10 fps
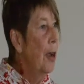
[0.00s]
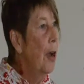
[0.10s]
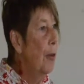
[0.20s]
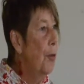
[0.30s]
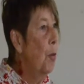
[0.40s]

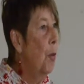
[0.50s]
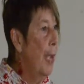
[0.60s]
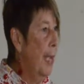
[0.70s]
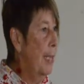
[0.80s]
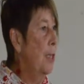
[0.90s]
of the
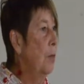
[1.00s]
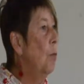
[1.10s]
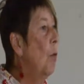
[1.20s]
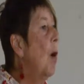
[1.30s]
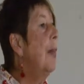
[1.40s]
way you
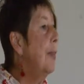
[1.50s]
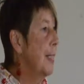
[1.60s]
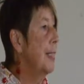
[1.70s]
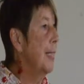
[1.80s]
want the